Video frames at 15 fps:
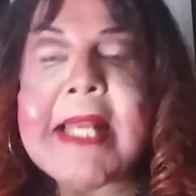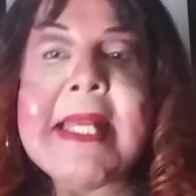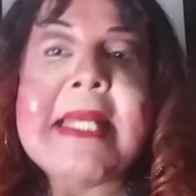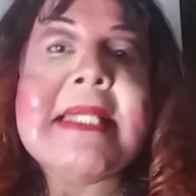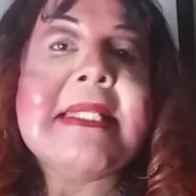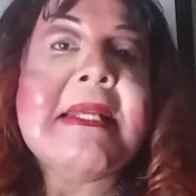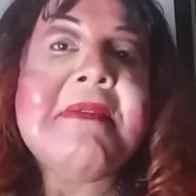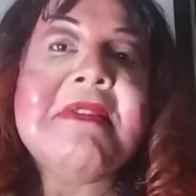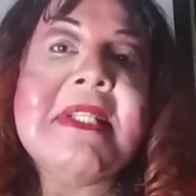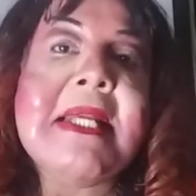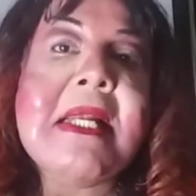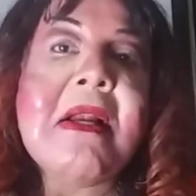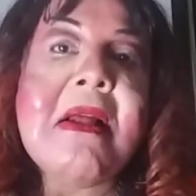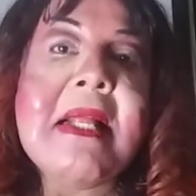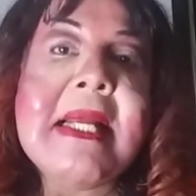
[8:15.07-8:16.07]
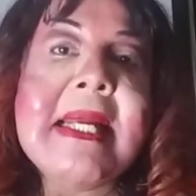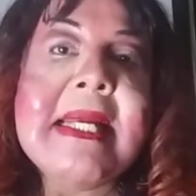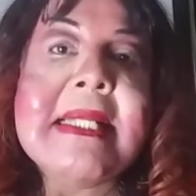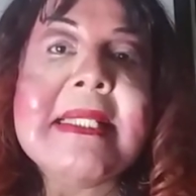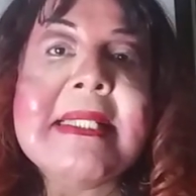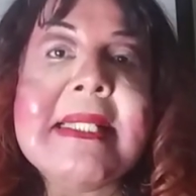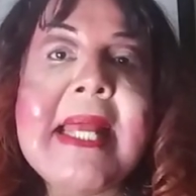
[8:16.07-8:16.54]
guess I've said all I
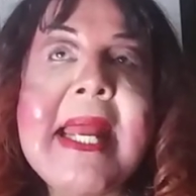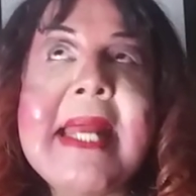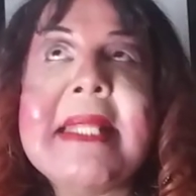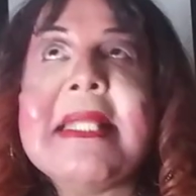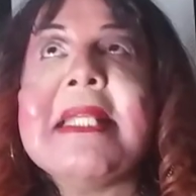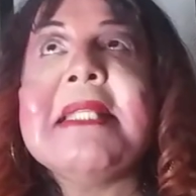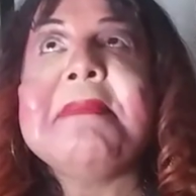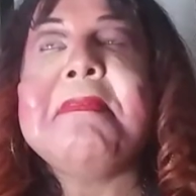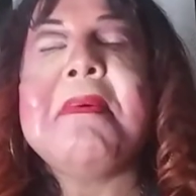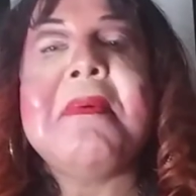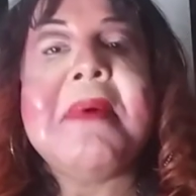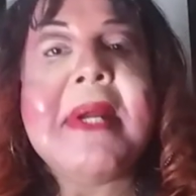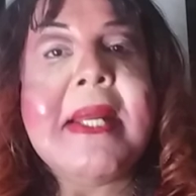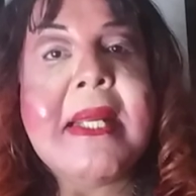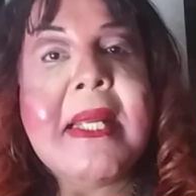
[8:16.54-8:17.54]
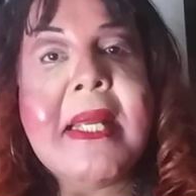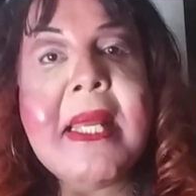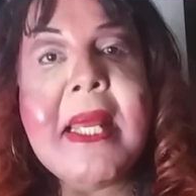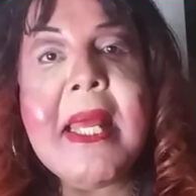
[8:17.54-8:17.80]
can say at this point.